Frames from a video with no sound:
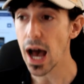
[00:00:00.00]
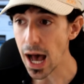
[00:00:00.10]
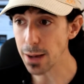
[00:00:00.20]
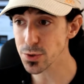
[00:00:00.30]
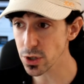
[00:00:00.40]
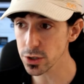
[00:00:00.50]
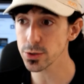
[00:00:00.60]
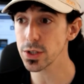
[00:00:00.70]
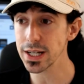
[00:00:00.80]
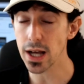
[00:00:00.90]

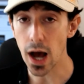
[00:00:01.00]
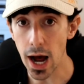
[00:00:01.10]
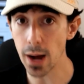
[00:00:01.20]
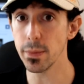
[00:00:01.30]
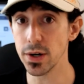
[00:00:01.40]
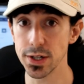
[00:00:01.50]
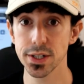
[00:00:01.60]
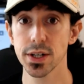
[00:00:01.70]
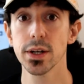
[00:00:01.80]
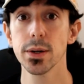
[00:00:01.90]
absolutely hammered
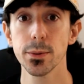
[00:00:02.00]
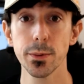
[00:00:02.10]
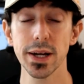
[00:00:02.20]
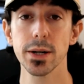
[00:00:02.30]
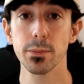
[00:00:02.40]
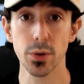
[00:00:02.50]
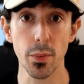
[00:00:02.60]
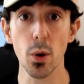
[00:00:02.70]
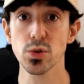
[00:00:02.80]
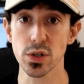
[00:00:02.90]
with
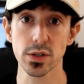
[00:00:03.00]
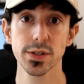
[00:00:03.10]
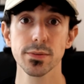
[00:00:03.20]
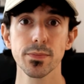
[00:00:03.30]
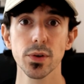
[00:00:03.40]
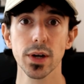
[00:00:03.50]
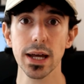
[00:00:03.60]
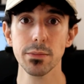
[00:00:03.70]
proposals, okay?